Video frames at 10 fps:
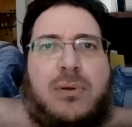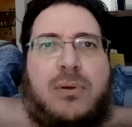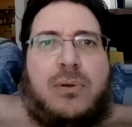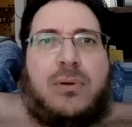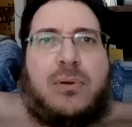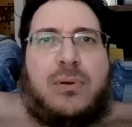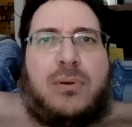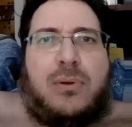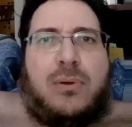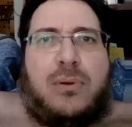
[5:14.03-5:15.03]

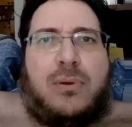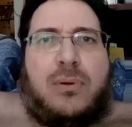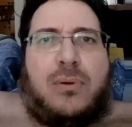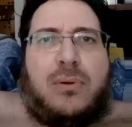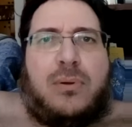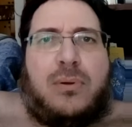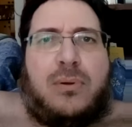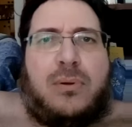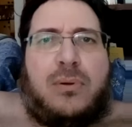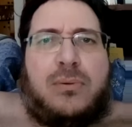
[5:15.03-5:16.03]

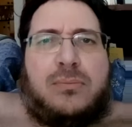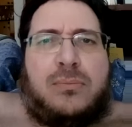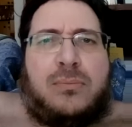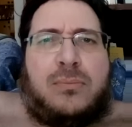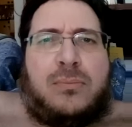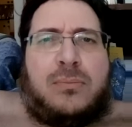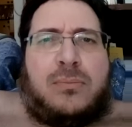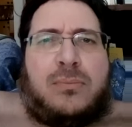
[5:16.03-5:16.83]
Nothing is said.